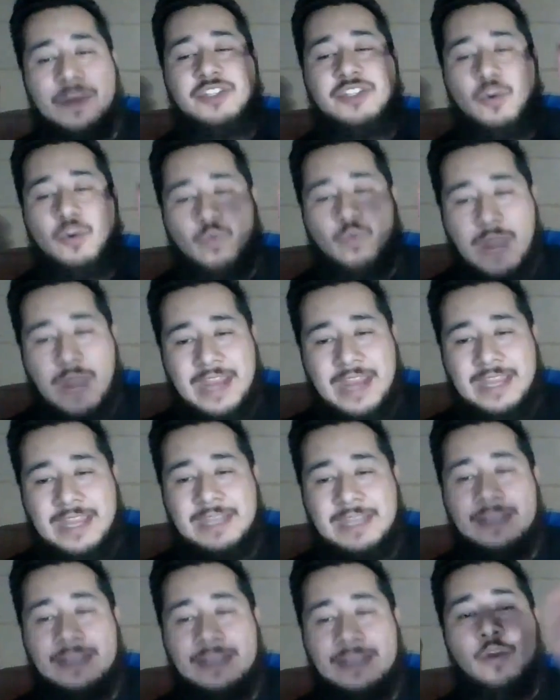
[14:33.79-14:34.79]
to
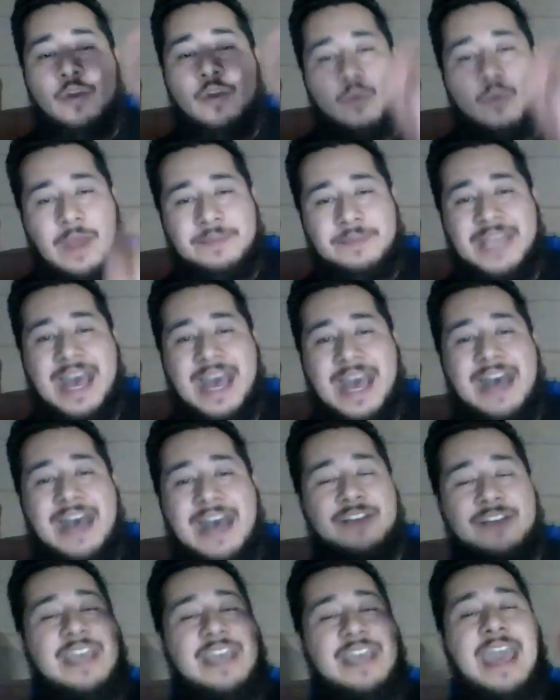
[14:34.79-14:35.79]
Reagan,
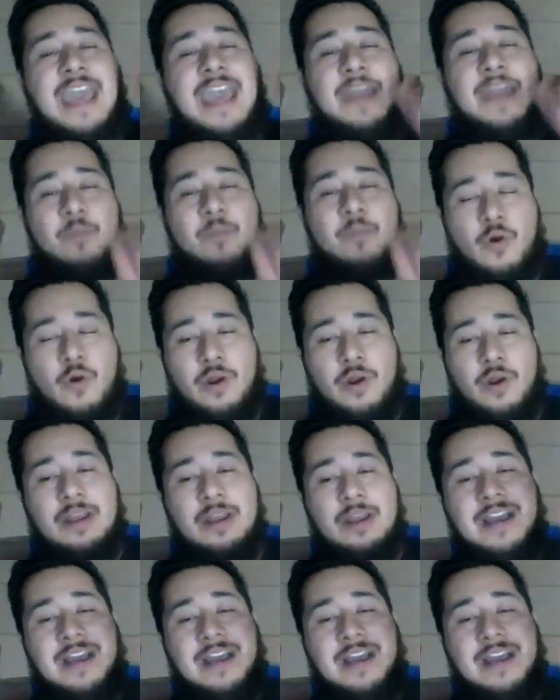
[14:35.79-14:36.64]
Reptiles, and more.